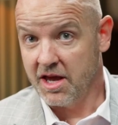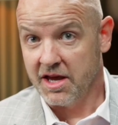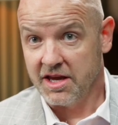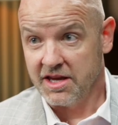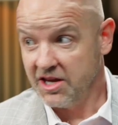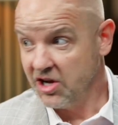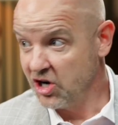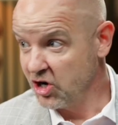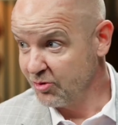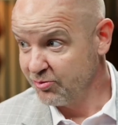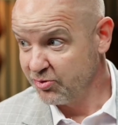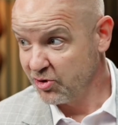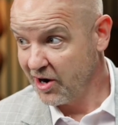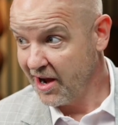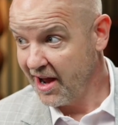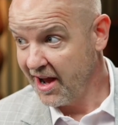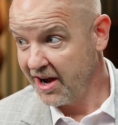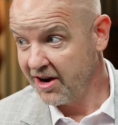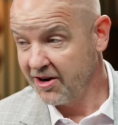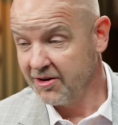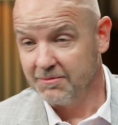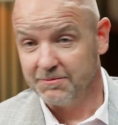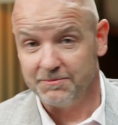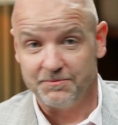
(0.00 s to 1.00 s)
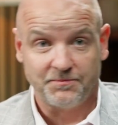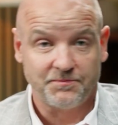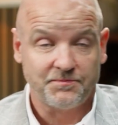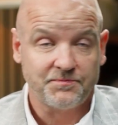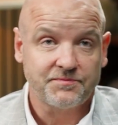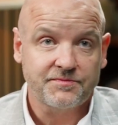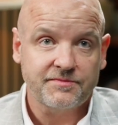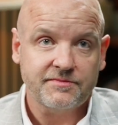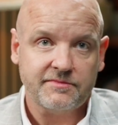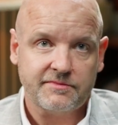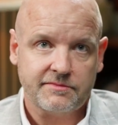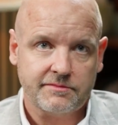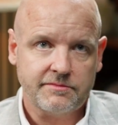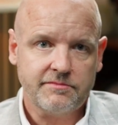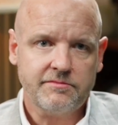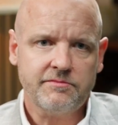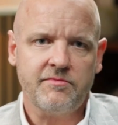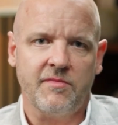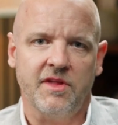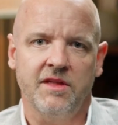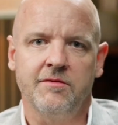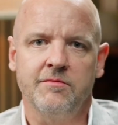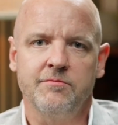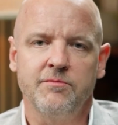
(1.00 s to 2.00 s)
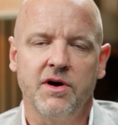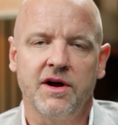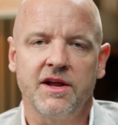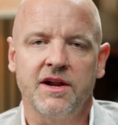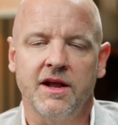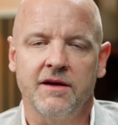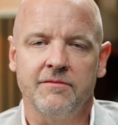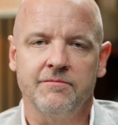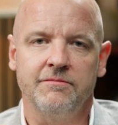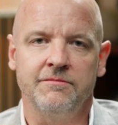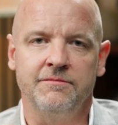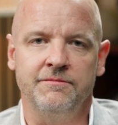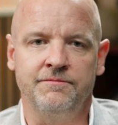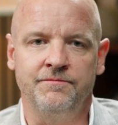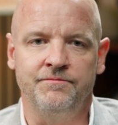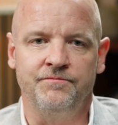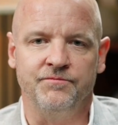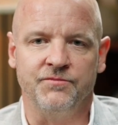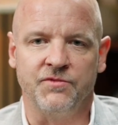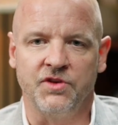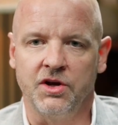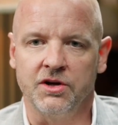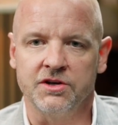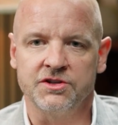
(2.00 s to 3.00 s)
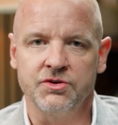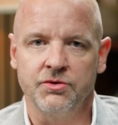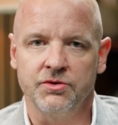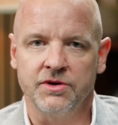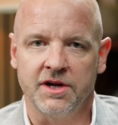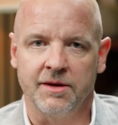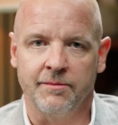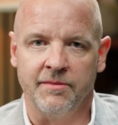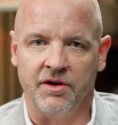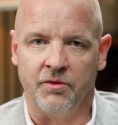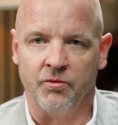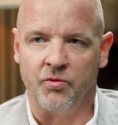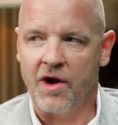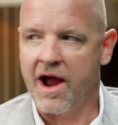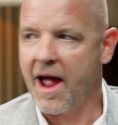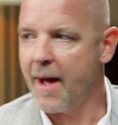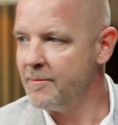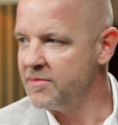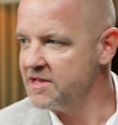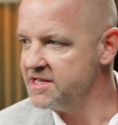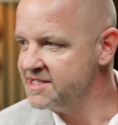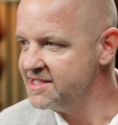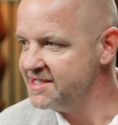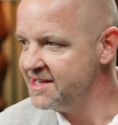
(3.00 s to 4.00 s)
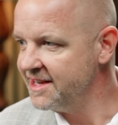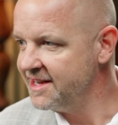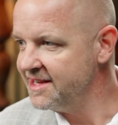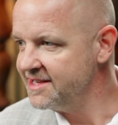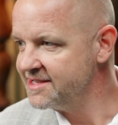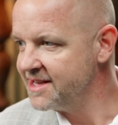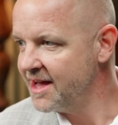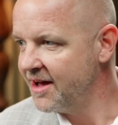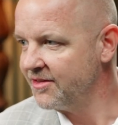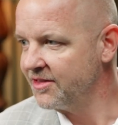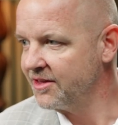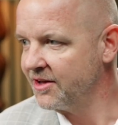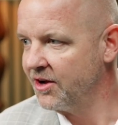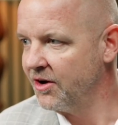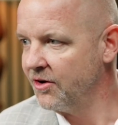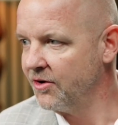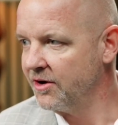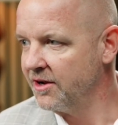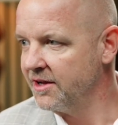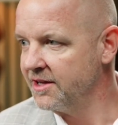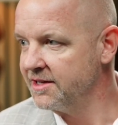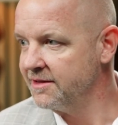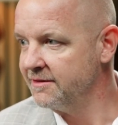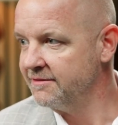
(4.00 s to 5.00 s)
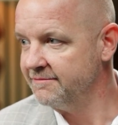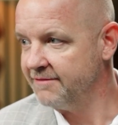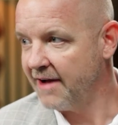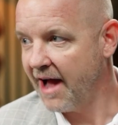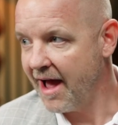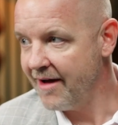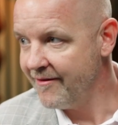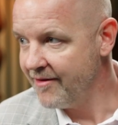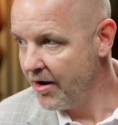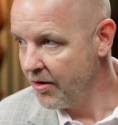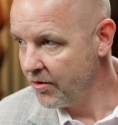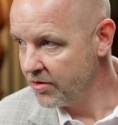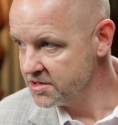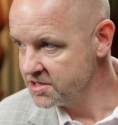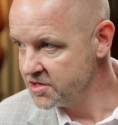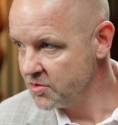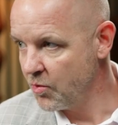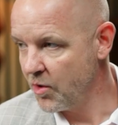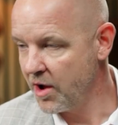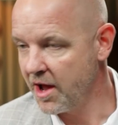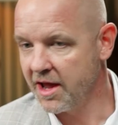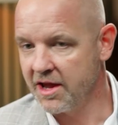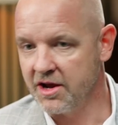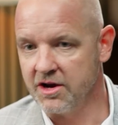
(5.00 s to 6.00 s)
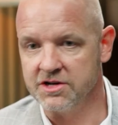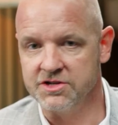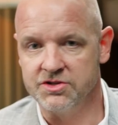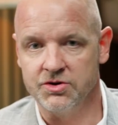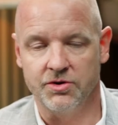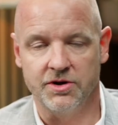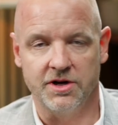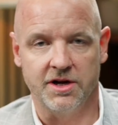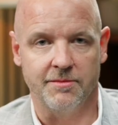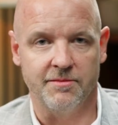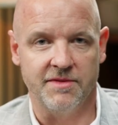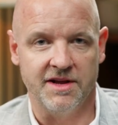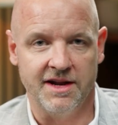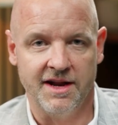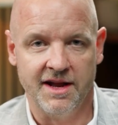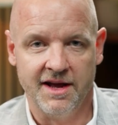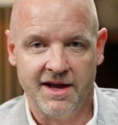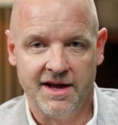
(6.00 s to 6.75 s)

year prior, but you're doing them in Rapid City, South Dakota, 5 hours away. You're doing them in,